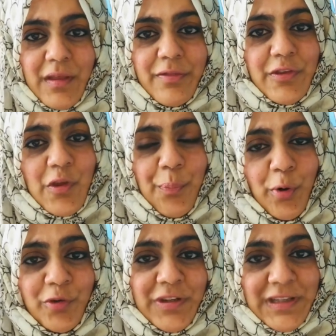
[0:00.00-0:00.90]
The
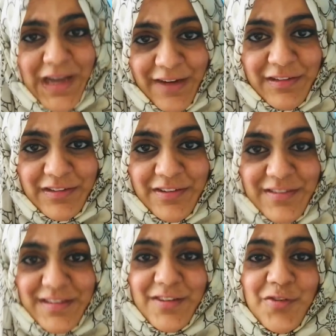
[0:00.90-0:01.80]
supporting
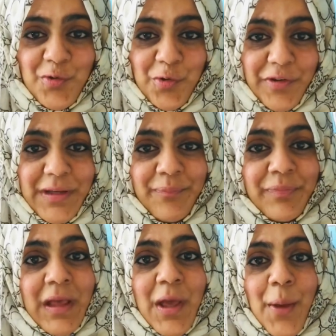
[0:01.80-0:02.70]
characters in the story
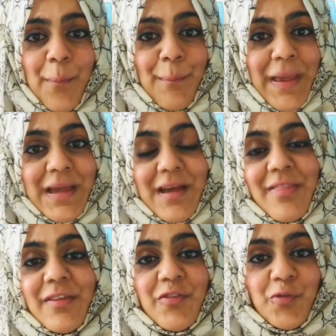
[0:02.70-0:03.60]

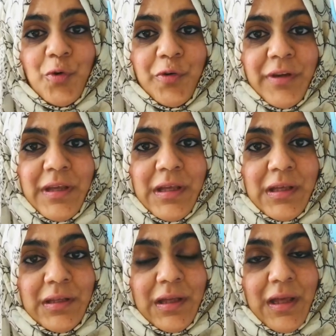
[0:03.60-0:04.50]
make the story
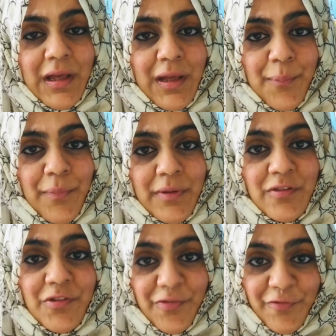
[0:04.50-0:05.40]

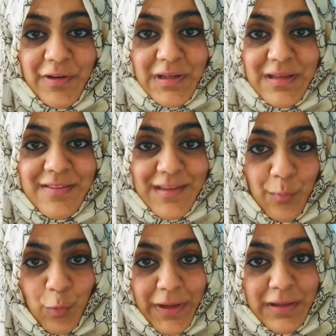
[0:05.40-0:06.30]
different in
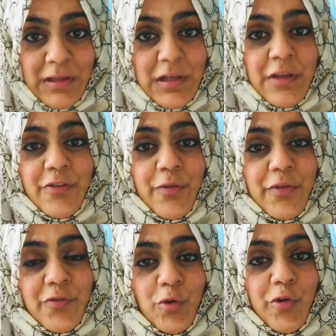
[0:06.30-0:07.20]
some way, so the
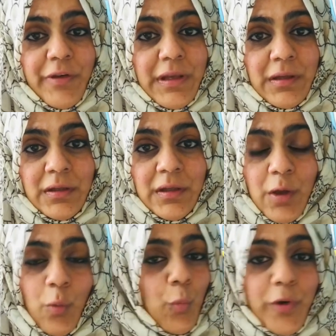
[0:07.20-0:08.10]
story
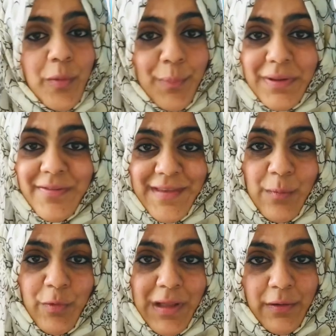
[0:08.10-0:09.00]
wouldn't be the
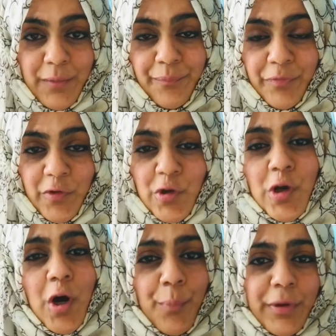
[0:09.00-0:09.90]
same without them. So you
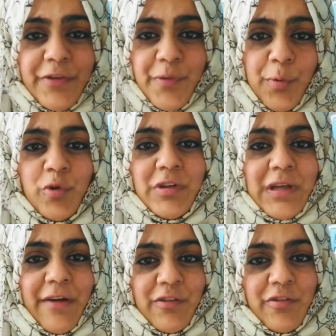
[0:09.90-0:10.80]
can't put a supporting
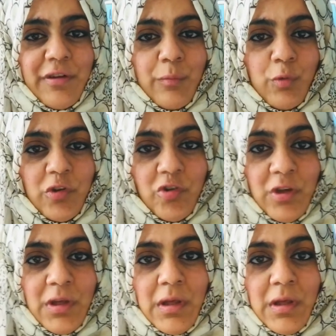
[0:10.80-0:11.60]
character in which,